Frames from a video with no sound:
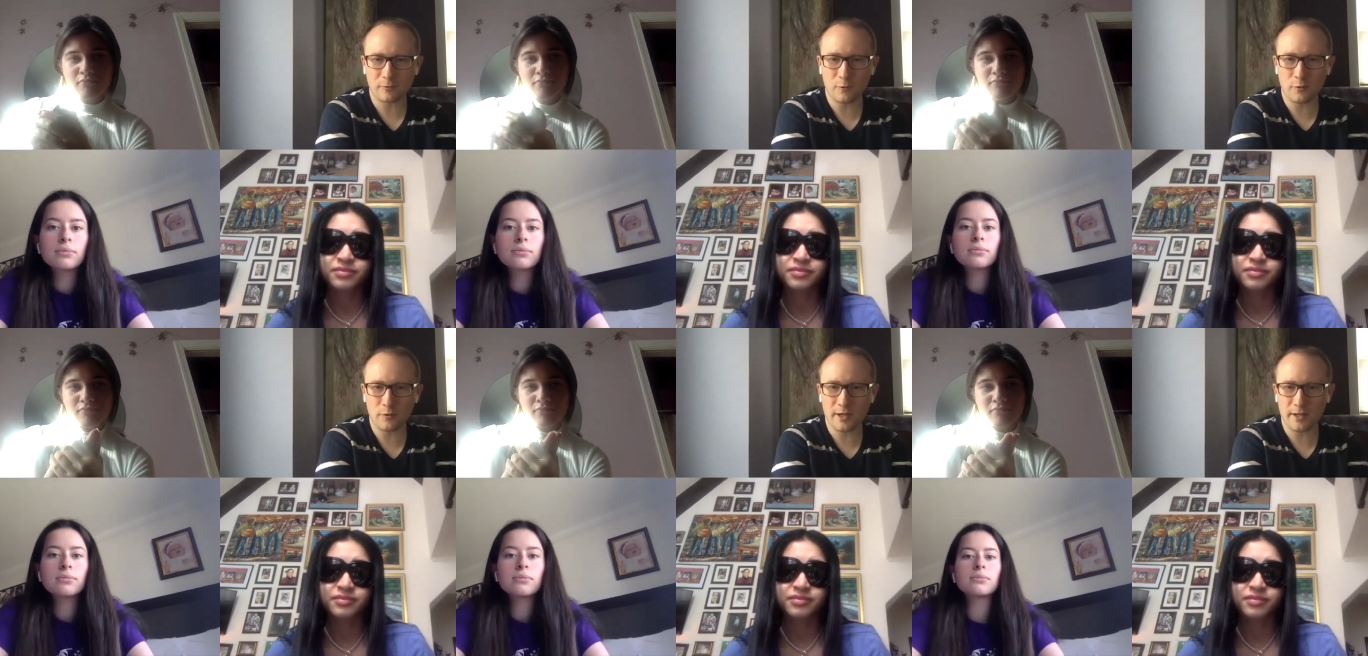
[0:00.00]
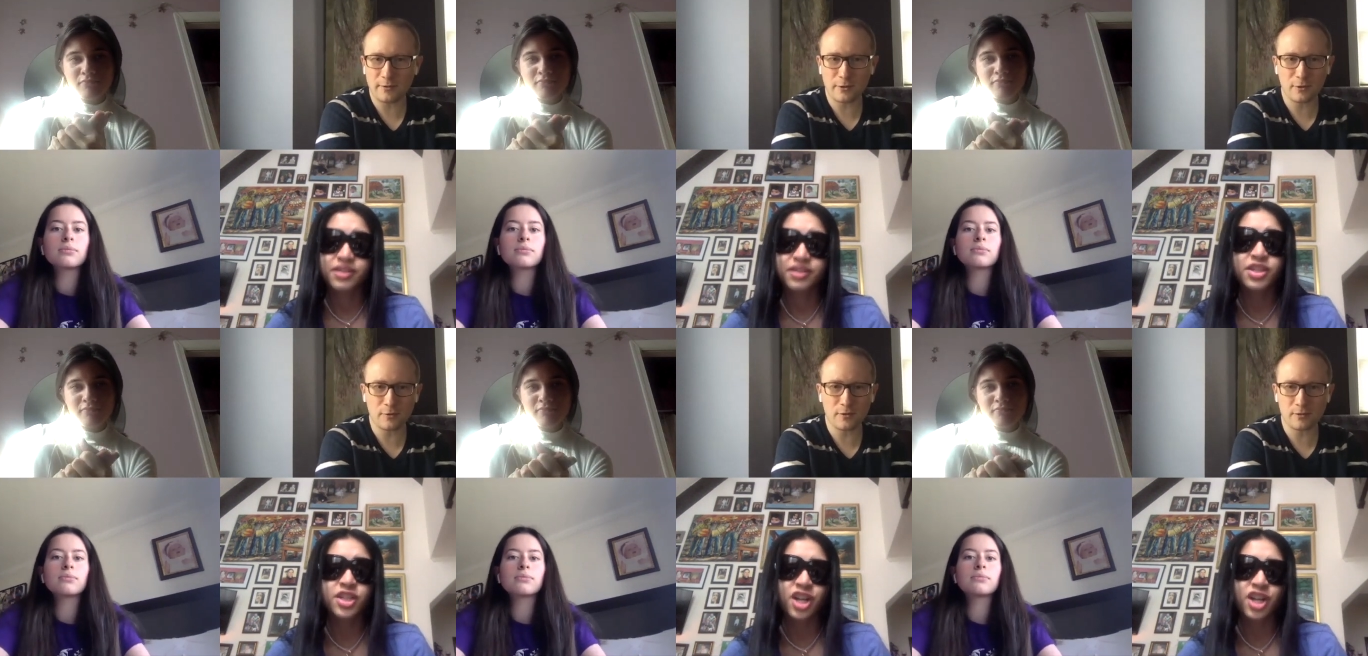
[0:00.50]
Speaker 1: "Who the hell are
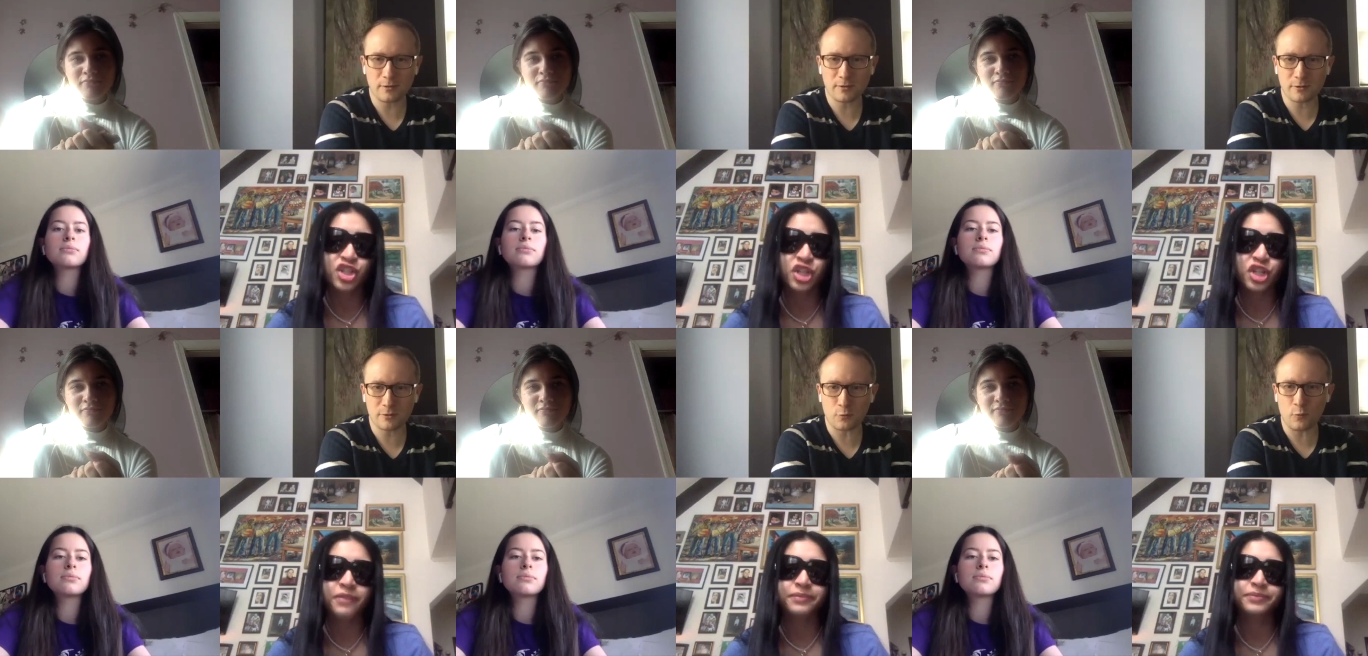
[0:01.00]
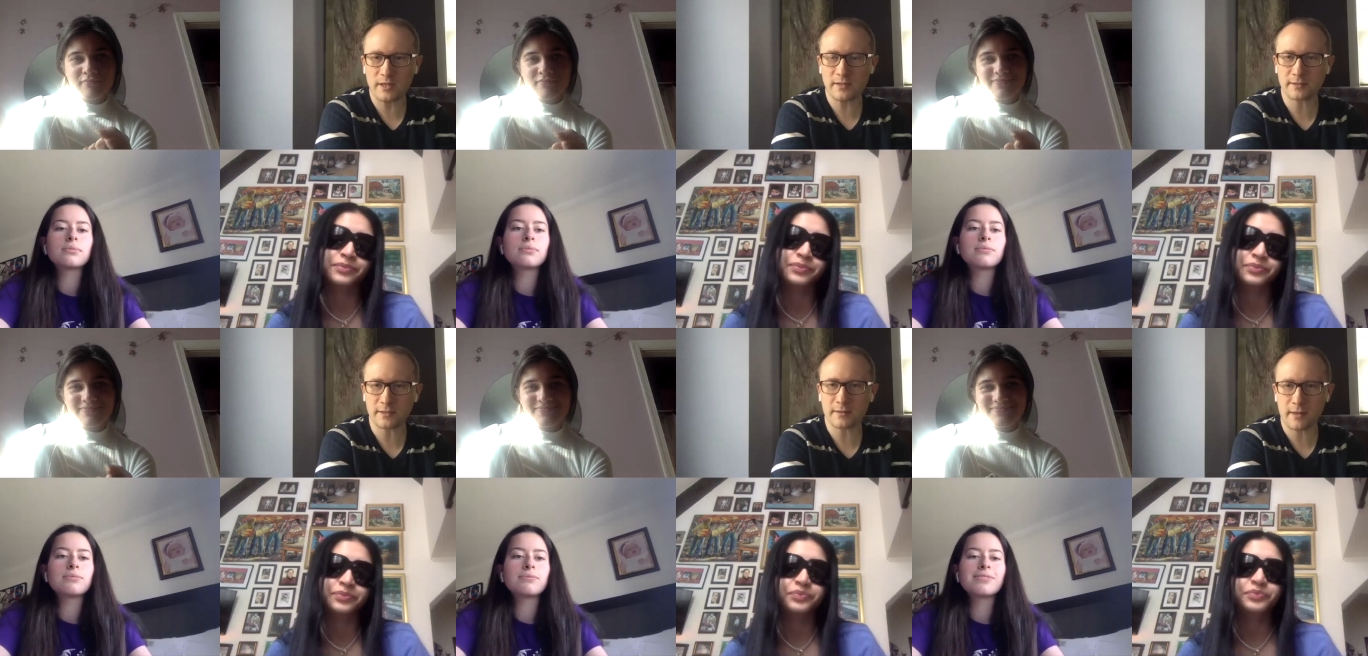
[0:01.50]
you to to
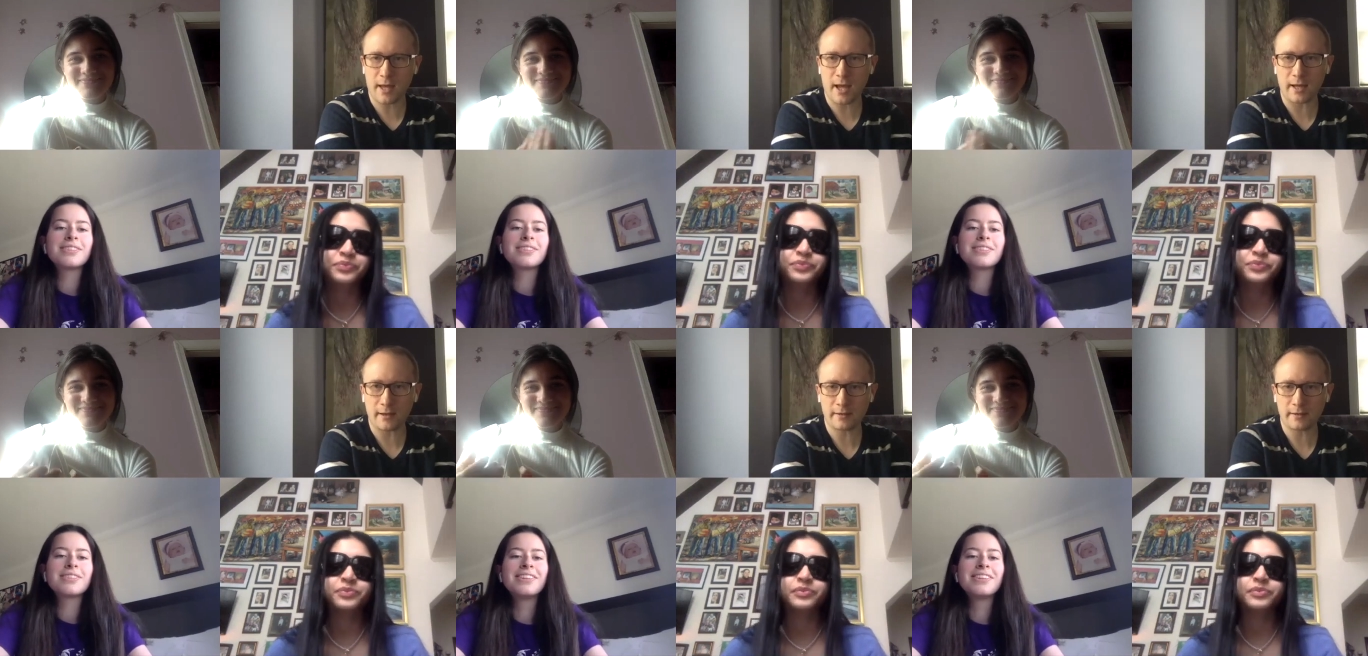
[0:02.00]
wince at that?"